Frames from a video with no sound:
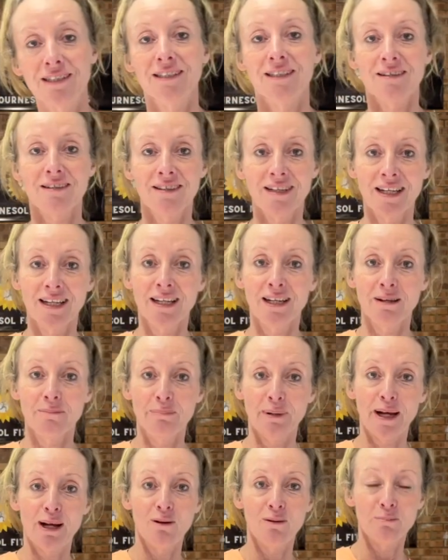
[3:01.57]
to think
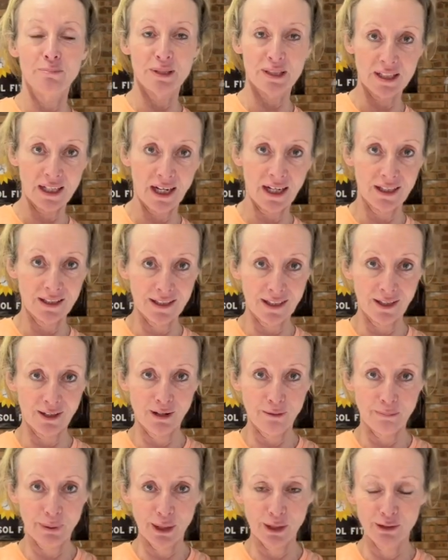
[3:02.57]
about protecting our
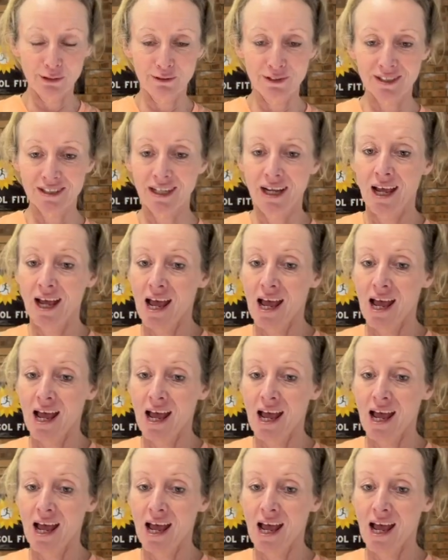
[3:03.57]
bones.